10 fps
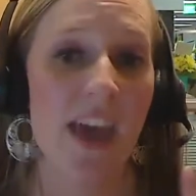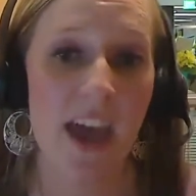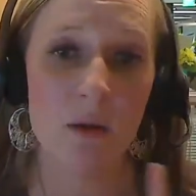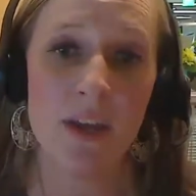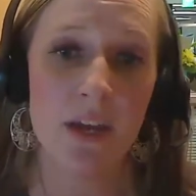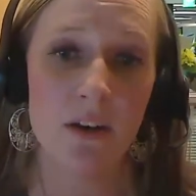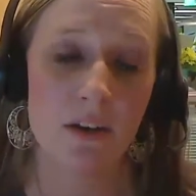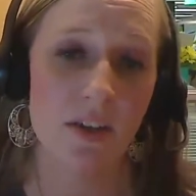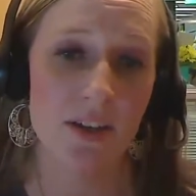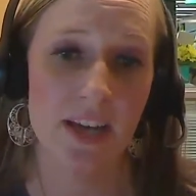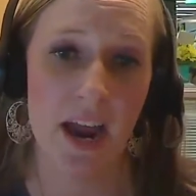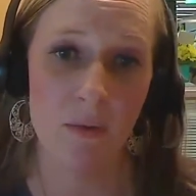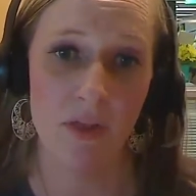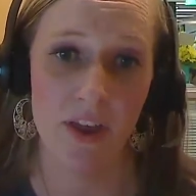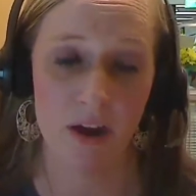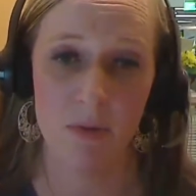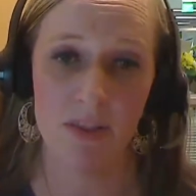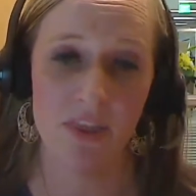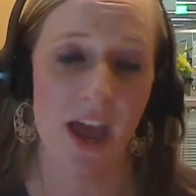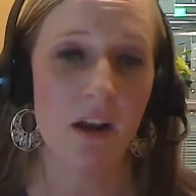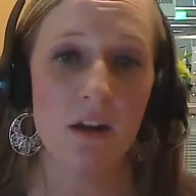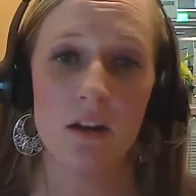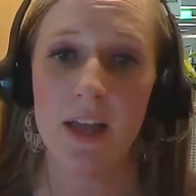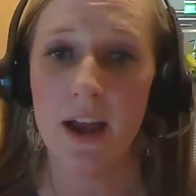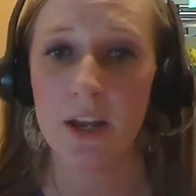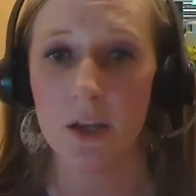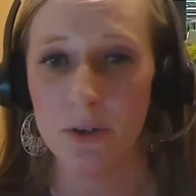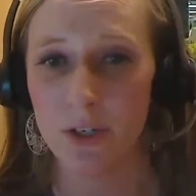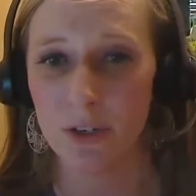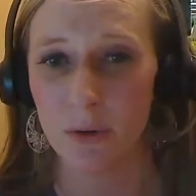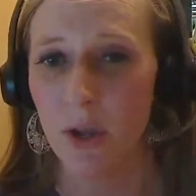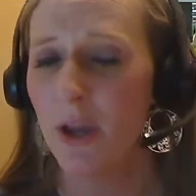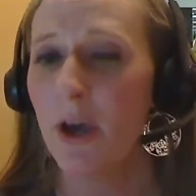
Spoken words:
That'll be under the tab there, but that'll allow you to